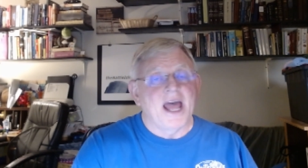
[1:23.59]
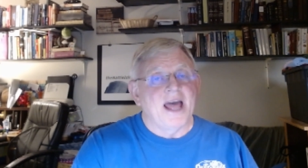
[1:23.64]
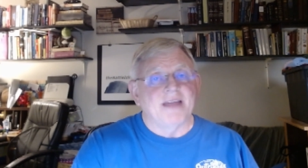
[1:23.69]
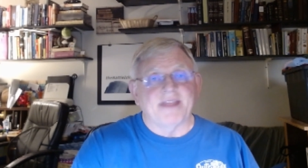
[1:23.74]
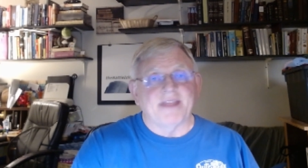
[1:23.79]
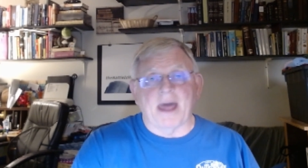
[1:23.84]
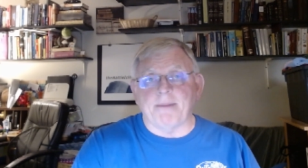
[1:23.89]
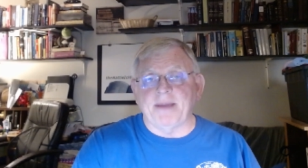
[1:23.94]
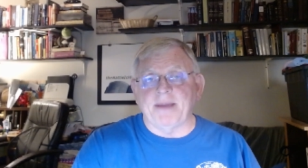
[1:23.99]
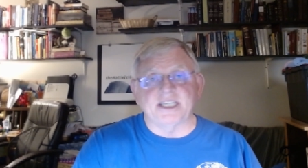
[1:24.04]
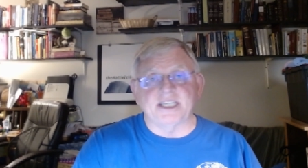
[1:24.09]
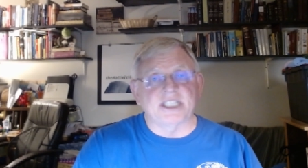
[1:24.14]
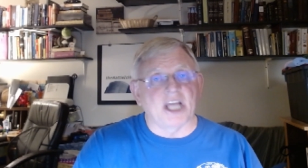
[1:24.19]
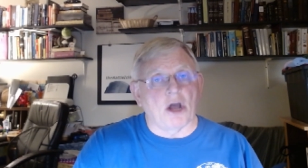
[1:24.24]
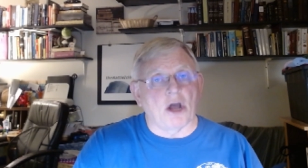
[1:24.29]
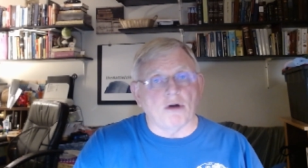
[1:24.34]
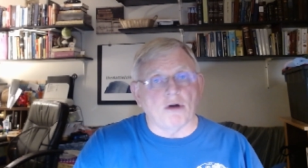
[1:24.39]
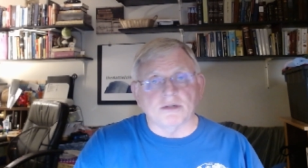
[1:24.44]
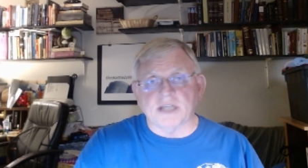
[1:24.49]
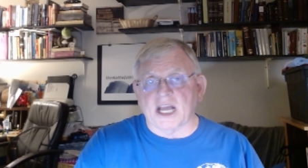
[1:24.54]
That means the
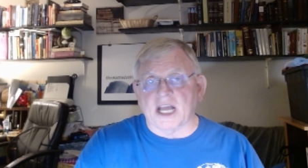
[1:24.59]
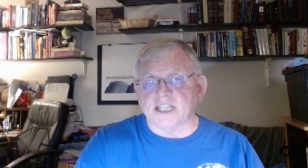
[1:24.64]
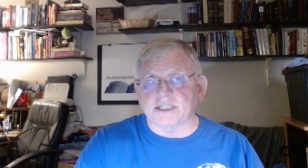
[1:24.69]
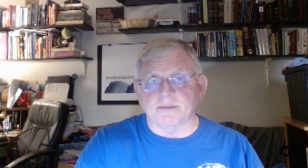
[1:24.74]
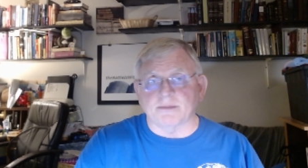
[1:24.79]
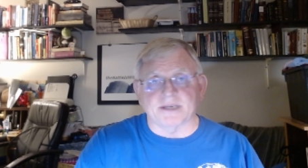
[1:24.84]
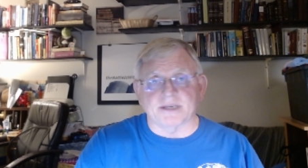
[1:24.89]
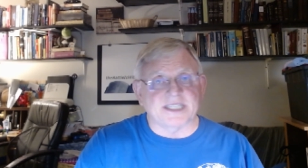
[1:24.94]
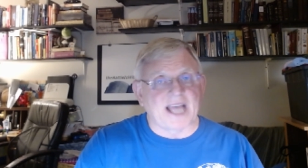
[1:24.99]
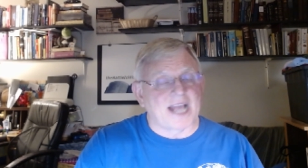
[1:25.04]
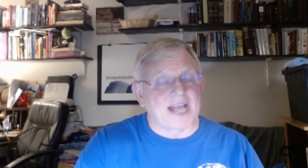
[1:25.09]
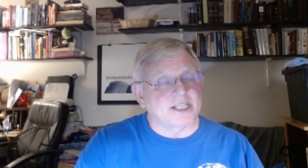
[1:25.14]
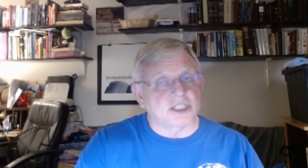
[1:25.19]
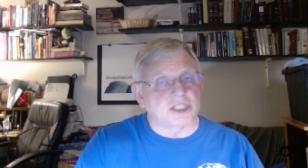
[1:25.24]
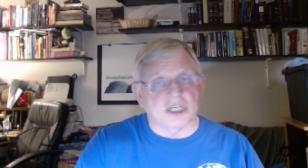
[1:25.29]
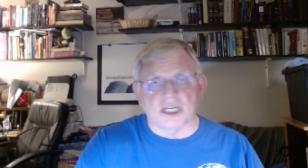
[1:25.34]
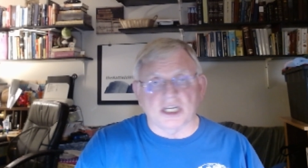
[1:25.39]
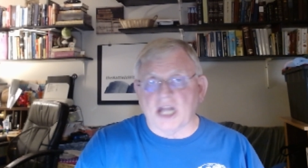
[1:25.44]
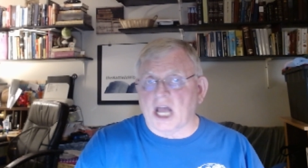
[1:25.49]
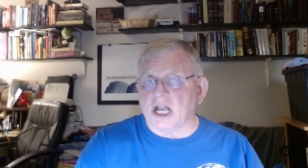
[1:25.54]
Old Testament saints
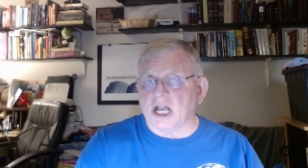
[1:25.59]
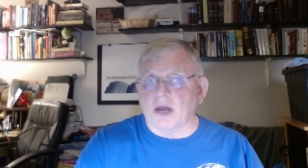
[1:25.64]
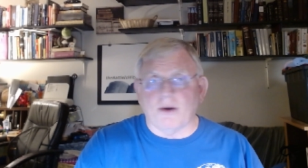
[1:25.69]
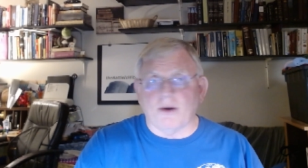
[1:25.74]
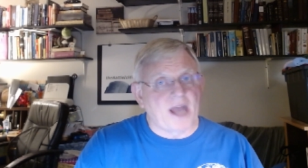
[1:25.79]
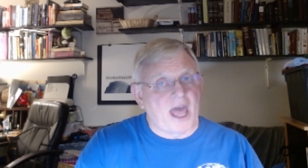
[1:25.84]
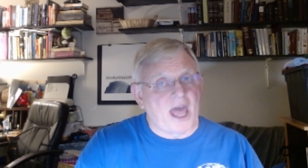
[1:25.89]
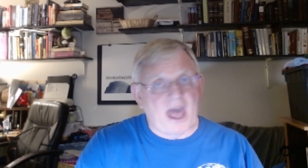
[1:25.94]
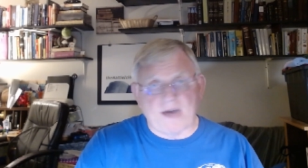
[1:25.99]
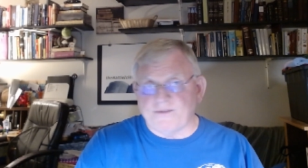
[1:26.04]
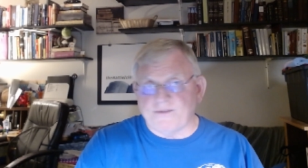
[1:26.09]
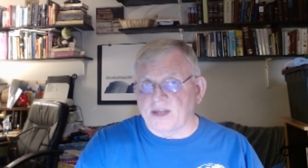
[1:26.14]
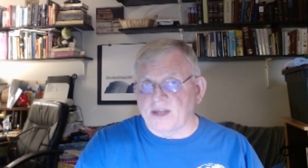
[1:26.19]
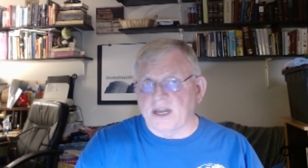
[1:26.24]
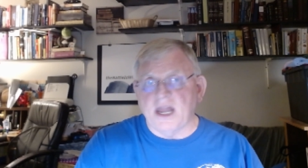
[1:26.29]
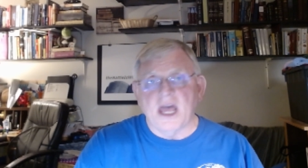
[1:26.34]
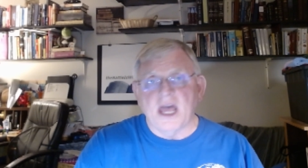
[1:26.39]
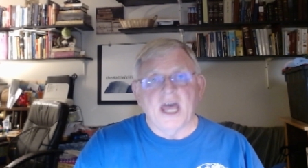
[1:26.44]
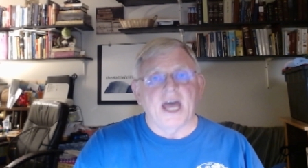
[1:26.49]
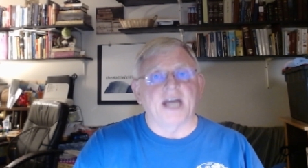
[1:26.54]
could not go into heaven
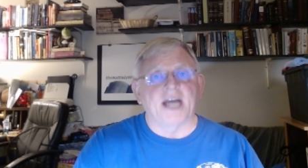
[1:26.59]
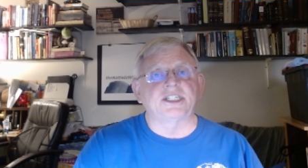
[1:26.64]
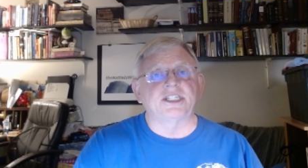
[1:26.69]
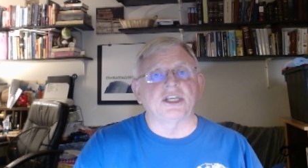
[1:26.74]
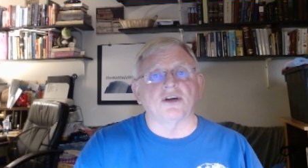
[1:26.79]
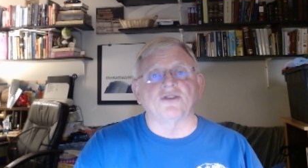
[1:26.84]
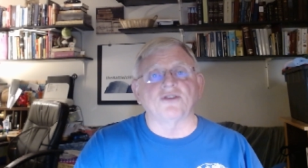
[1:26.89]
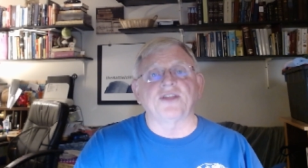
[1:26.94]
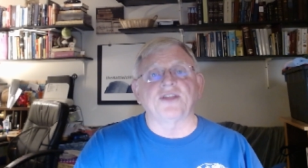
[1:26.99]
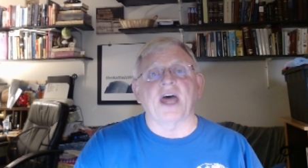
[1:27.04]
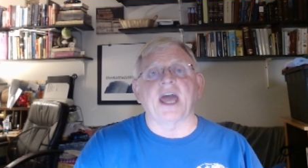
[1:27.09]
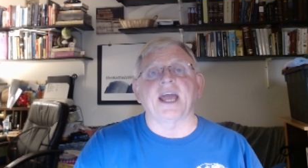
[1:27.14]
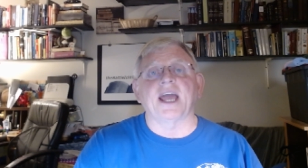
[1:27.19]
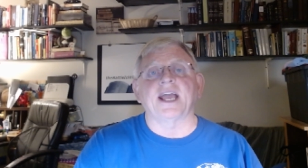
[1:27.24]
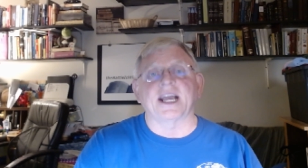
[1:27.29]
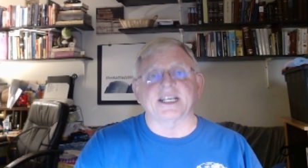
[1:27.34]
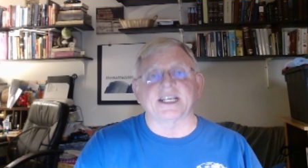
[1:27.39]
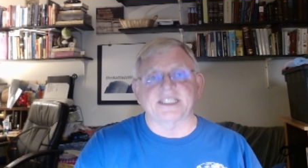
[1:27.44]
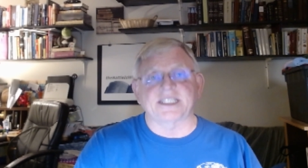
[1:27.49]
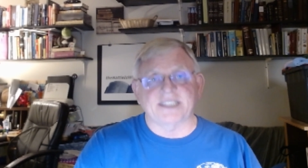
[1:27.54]
until they
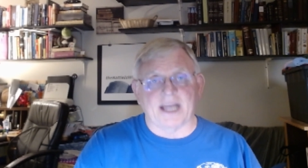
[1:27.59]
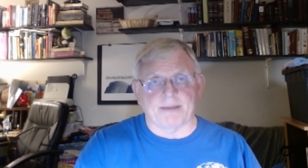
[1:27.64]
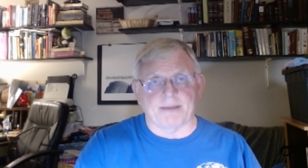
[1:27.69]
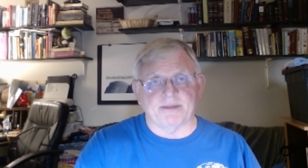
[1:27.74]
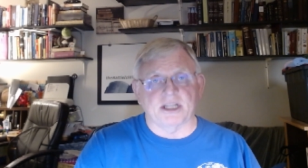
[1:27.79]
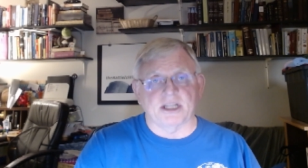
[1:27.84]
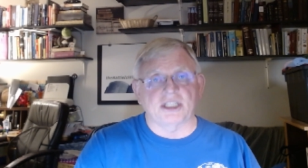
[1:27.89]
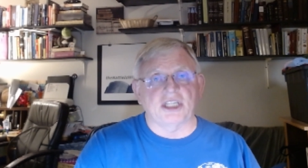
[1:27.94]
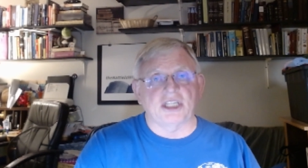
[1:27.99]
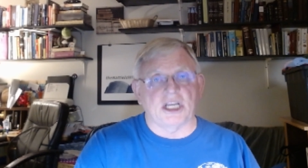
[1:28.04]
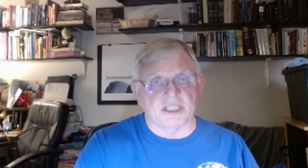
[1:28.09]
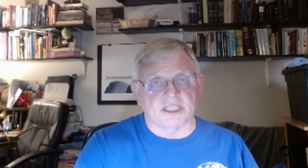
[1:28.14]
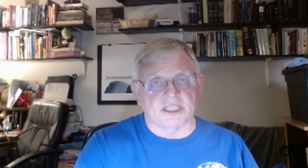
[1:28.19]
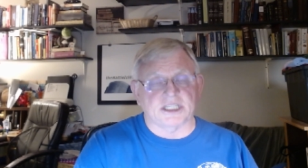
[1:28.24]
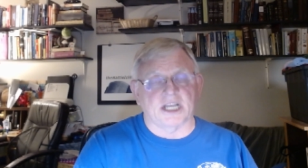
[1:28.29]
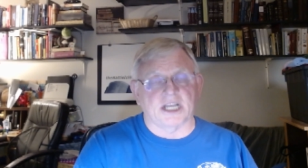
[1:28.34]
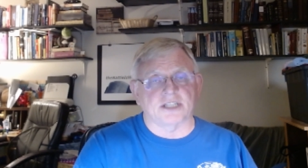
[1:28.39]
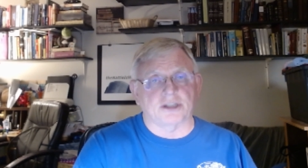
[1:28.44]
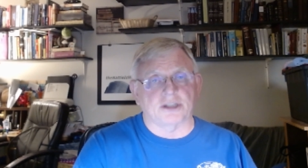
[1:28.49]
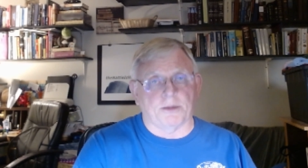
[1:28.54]
accepted Jesus
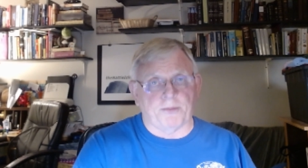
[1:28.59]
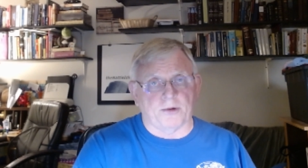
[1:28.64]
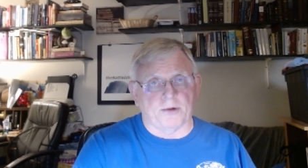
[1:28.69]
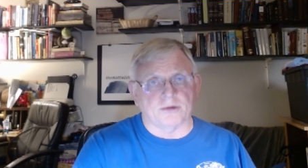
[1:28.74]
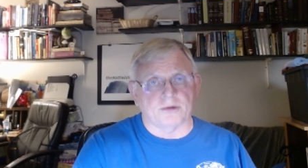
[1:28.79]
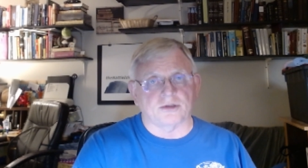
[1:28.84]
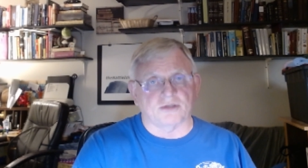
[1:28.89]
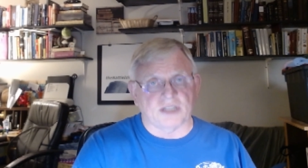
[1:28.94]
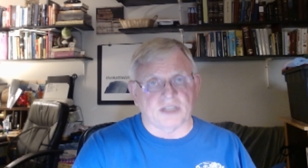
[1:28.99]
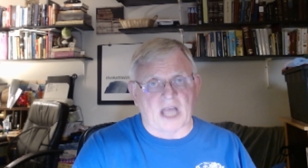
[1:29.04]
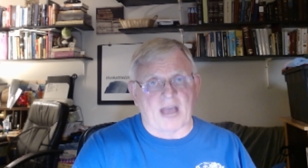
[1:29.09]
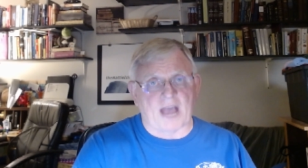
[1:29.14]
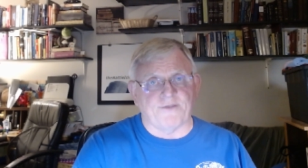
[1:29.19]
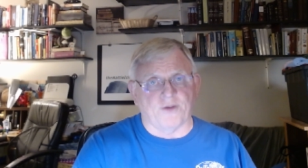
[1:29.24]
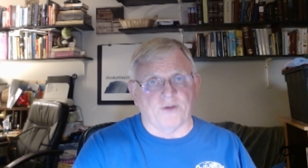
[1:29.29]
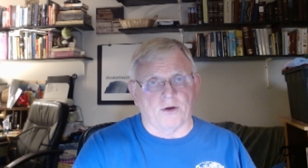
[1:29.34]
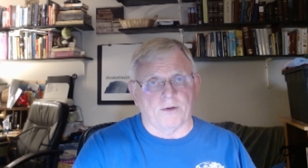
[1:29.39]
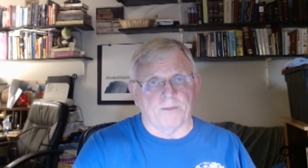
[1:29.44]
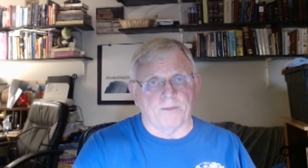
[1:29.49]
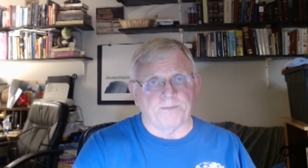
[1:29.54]
as their personal
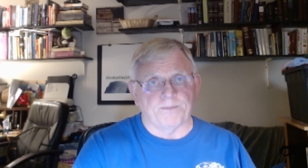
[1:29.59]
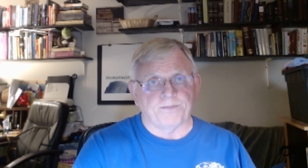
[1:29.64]
Savior.